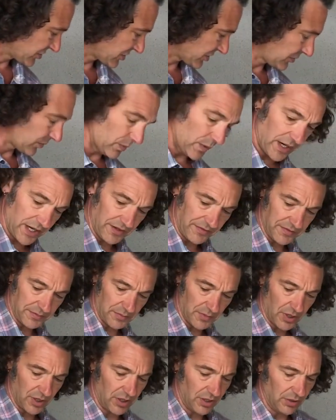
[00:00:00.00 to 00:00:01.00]
away from
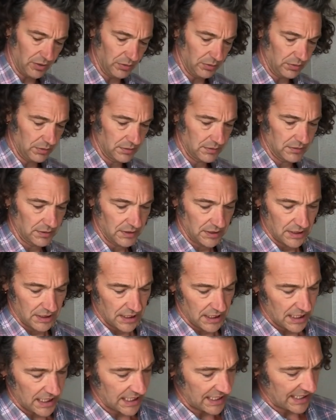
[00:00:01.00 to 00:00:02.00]
the hole,
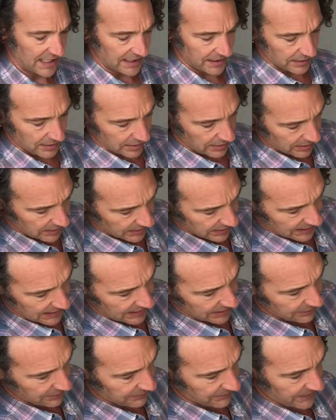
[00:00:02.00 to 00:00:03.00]
and then get
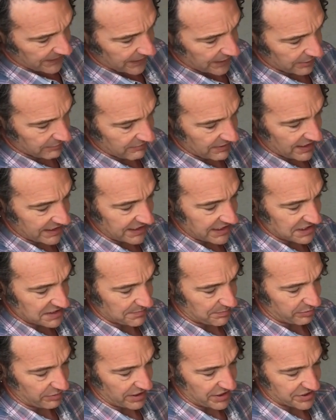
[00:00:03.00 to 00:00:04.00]
your finger ready to
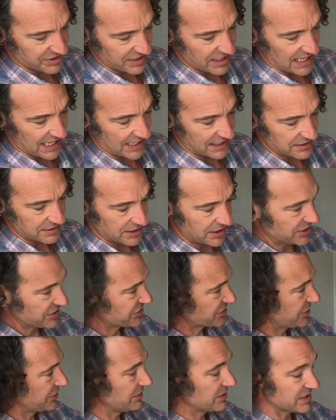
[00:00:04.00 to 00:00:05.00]
press that. As
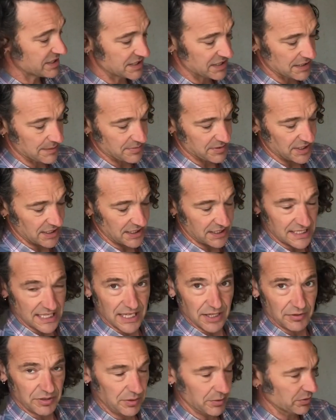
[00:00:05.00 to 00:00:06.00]
soon as it's upside
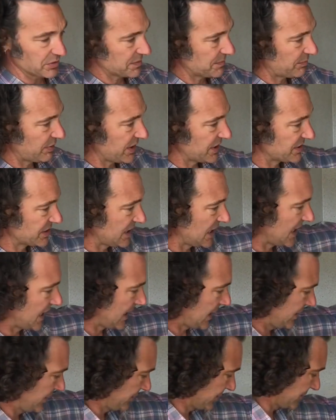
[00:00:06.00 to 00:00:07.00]
down, you want to press that, and you'll